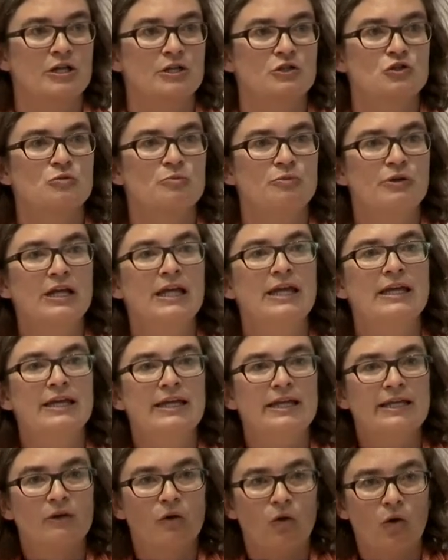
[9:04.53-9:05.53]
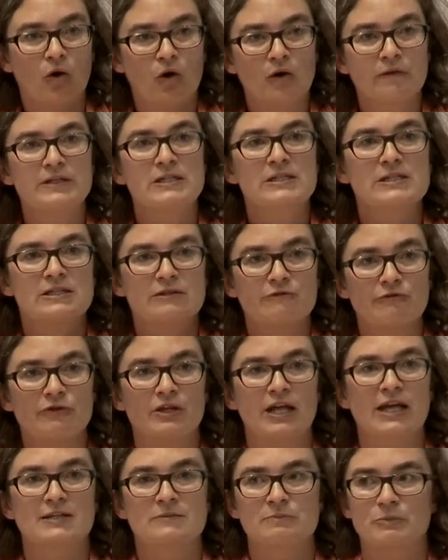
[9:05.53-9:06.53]
to bringing in all these
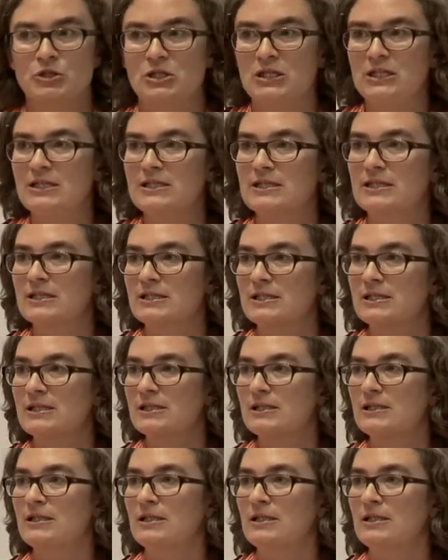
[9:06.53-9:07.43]
different expertises uh,